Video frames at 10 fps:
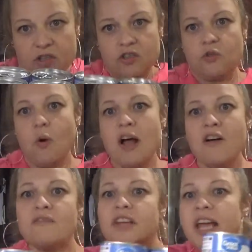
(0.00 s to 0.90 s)

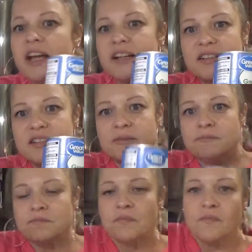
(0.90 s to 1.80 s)
12 cans.
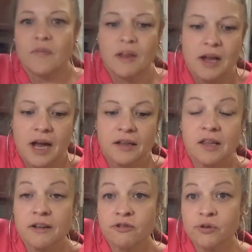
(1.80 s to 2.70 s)
I
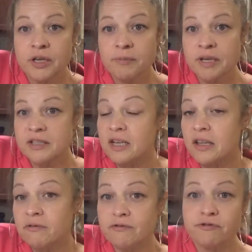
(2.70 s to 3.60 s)
love green beans. I
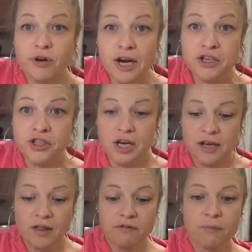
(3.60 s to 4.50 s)
love them fresh.
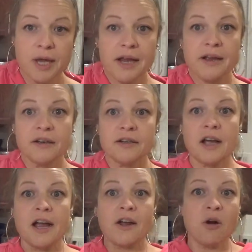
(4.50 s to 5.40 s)
I love them canned.
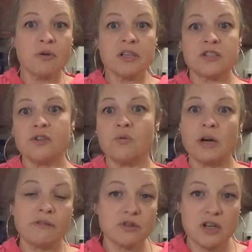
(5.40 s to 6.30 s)
I always do
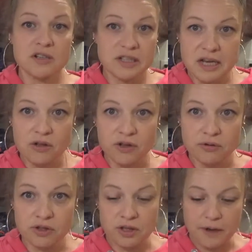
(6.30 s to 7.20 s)
whatever's on sale
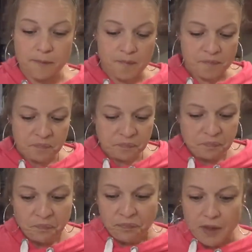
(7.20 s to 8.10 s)
usually.
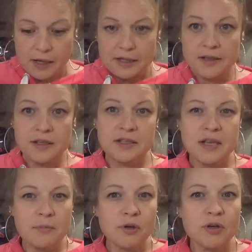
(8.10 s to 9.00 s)
In the
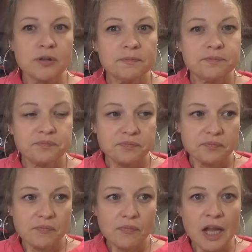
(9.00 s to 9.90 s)
summer,
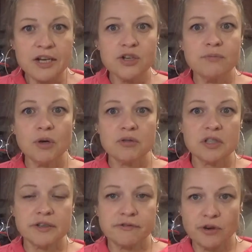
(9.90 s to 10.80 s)
I do
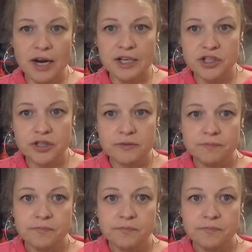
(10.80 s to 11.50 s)
mostly fresh.